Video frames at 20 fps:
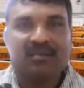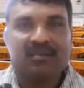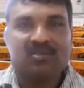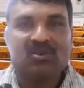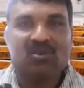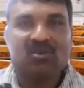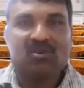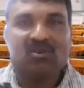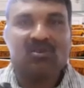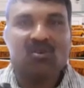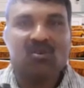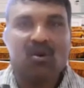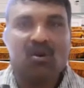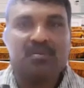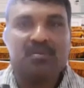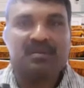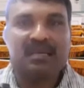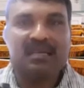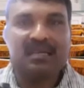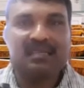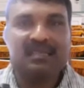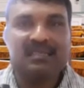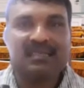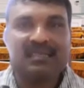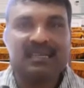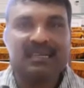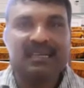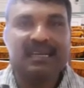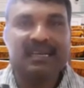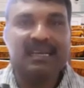So the option
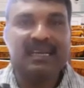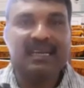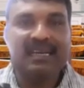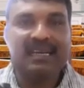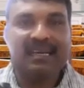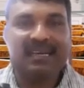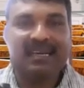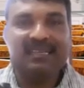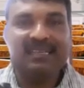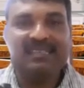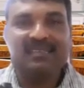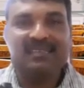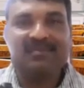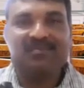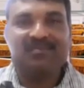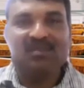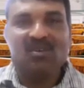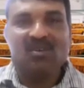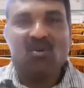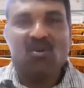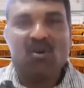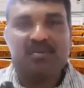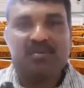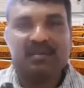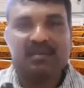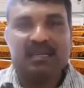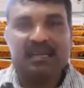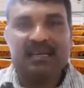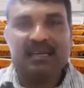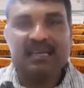D, right?
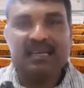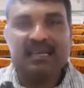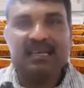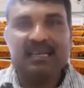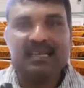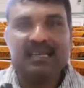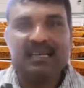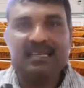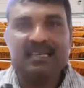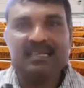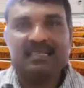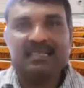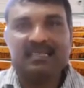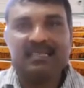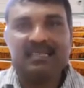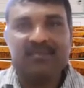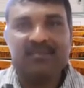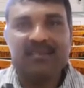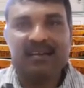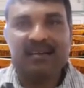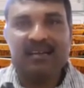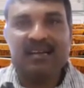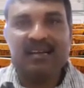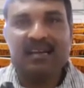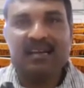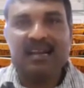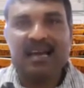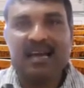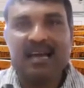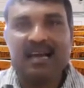Option D is given
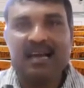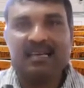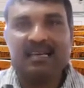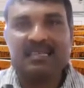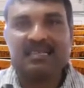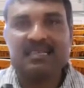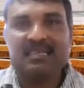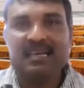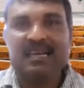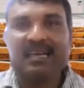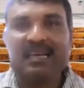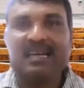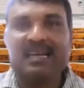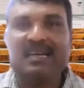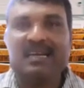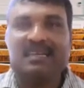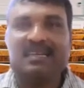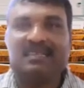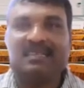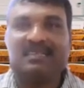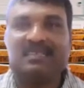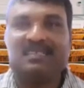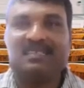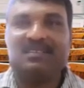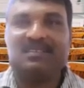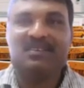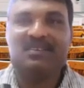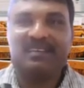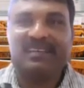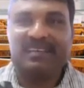as 8.
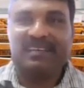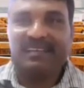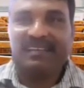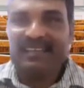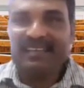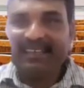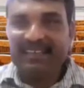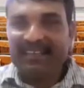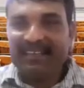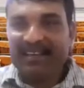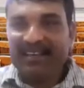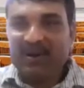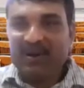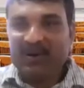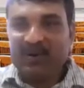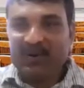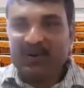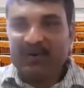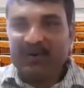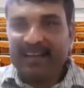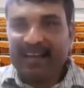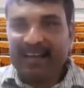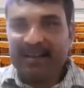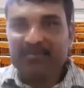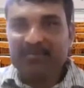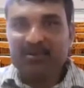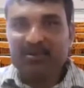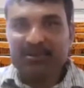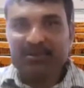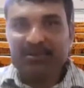Okay. Now we
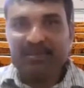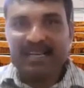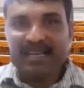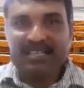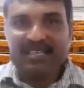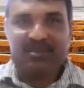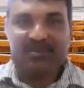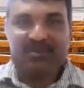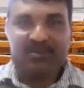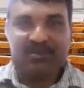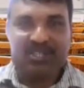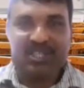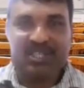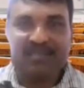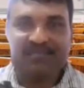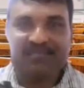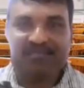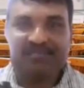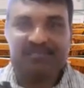can move to next question.